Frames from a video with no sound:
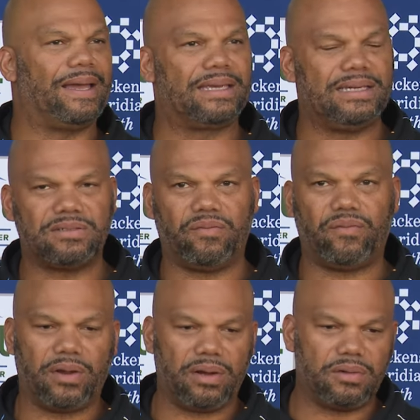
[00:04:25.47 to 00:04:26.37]
He's a
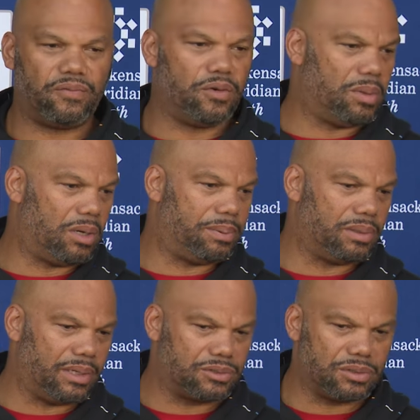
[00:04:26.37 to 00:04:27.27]
very good football
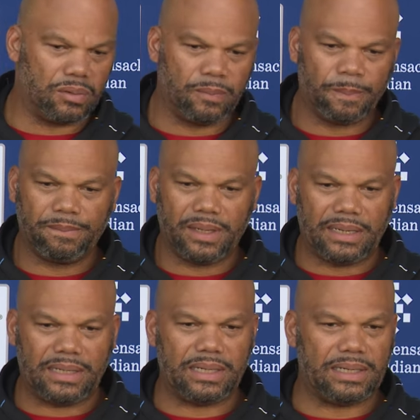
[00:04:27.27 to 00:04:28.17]
player. So,
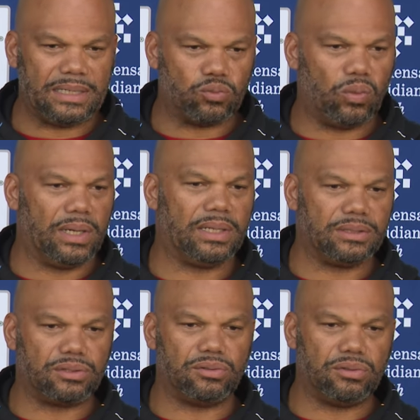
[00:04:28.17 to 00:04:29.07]
And he's
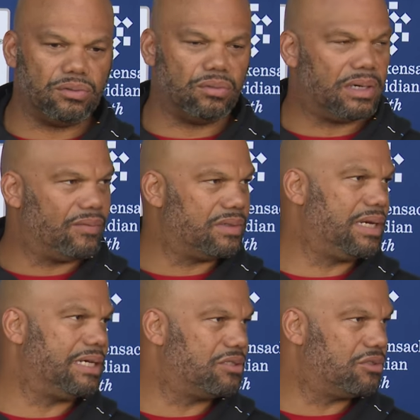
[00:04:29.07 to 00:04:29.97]
willing to do whatever it
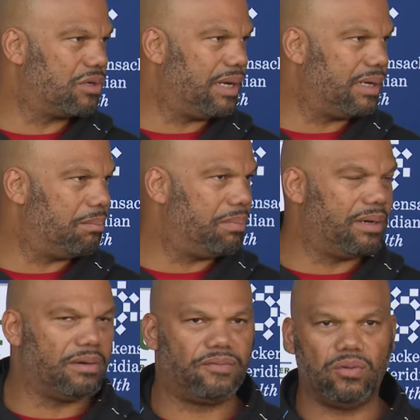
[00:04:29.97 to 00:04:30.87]
takes to try and get
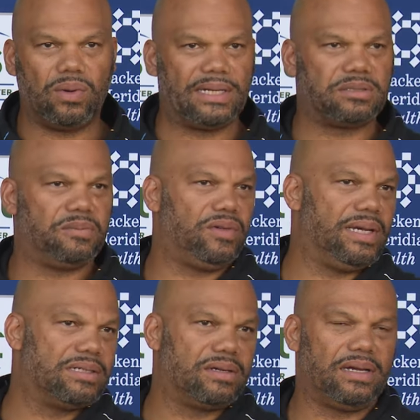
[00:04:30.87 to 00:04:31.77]
better. If you watch him, if you
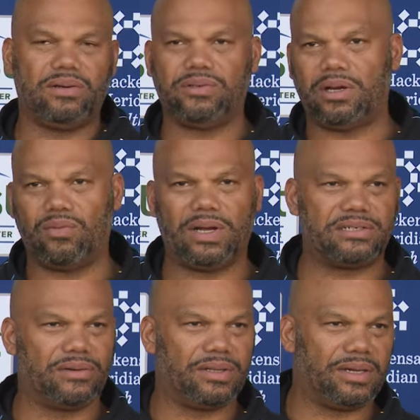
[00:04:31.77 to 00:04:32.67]
guys are out here, y'all
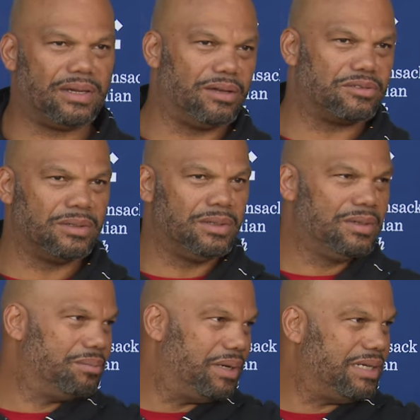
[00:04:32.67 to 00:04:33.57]
watch everything else,
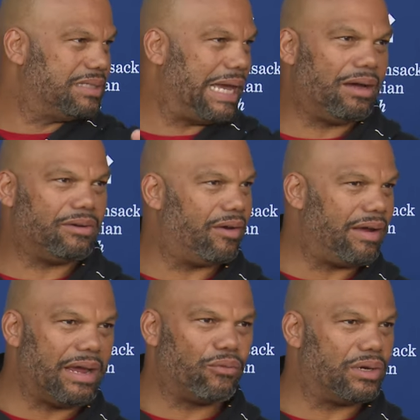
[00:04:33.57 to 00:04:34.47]
but he's out here
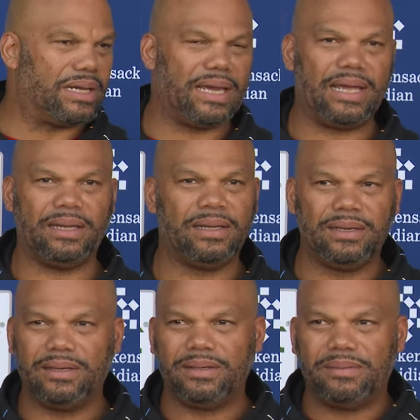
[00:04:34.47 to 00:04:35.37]
every day
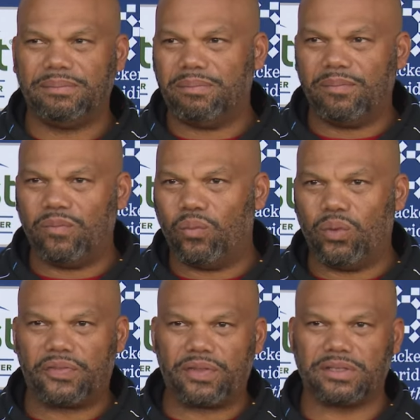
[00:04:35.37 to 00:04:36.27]

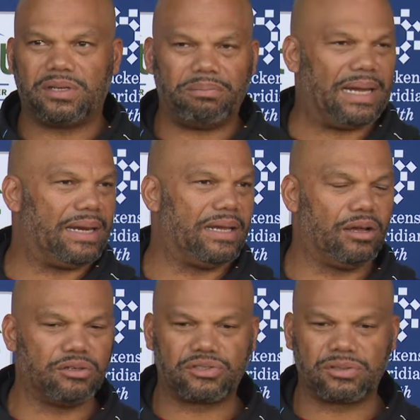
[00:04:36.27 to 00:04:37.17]
with somebody
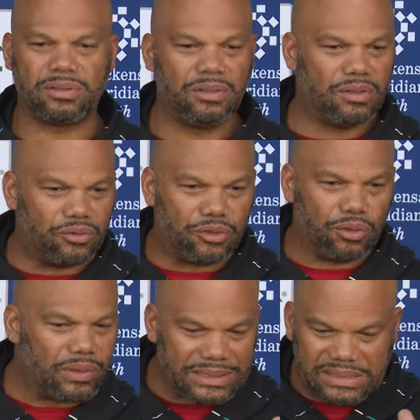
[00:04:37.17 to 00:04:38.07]
else
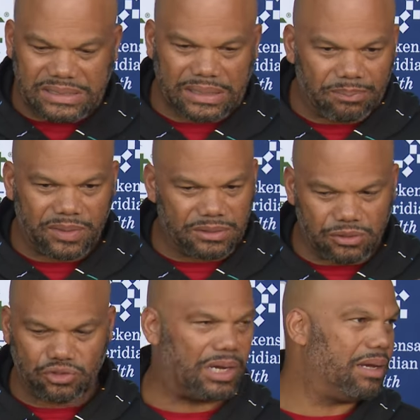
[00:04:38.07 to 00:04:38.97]
doing something to
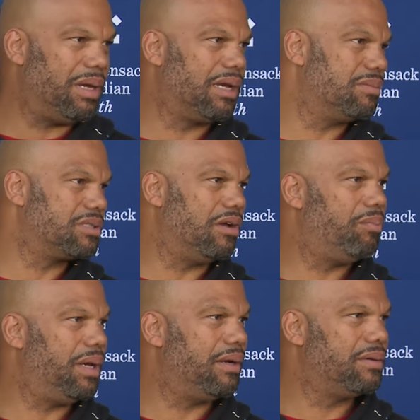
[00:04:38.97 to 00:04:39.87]
try and make
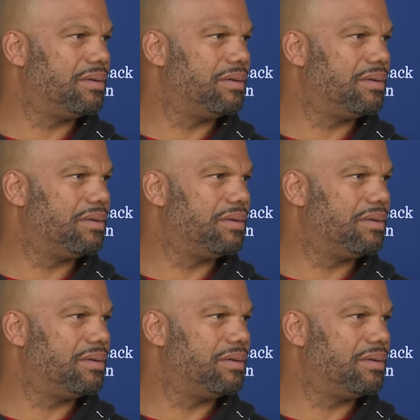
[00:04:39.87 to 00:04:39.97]
himself better.